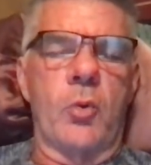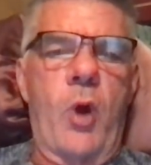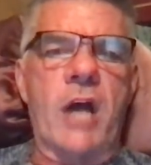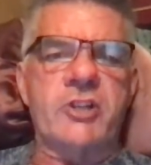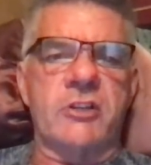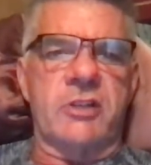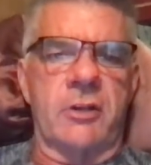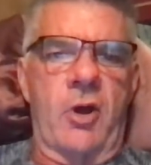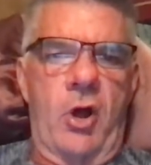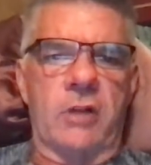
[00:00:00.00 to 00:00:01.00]

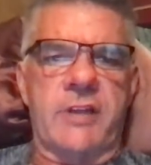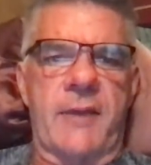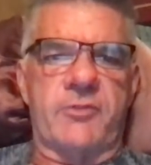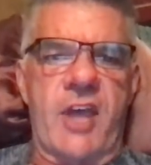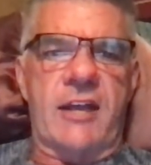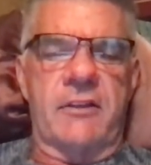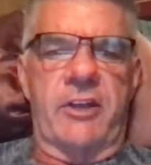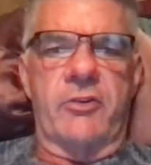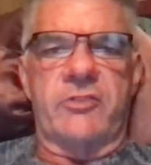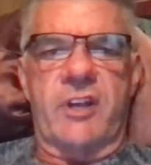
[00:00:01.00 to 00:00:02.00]
Washington all-time sack
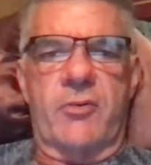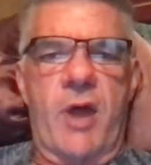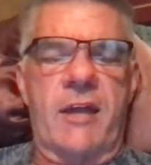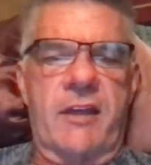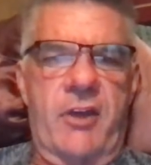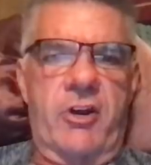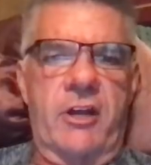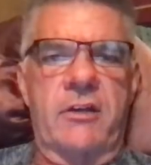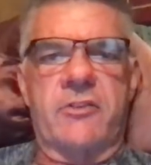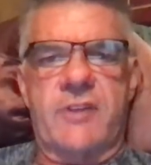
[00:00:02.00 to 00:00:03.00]
leader instead of Ryan
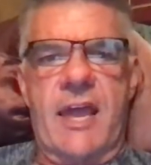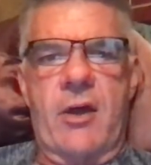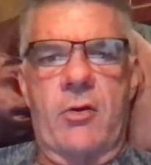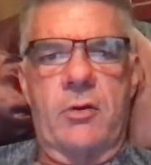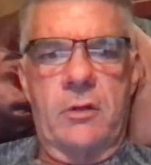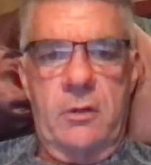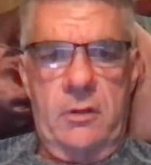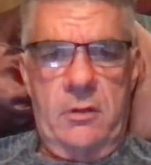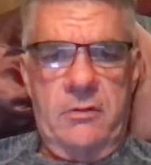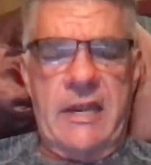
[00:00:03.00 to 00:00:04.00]
Kerrigan is now
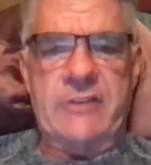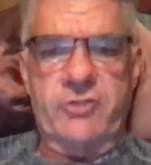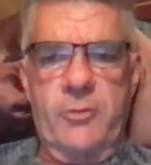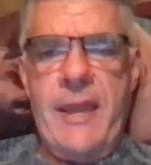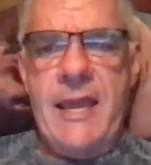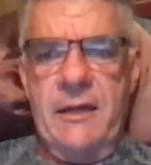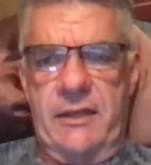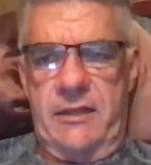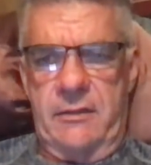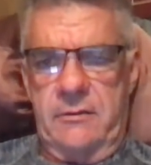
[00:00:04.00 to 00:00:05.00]
Dexter Manley.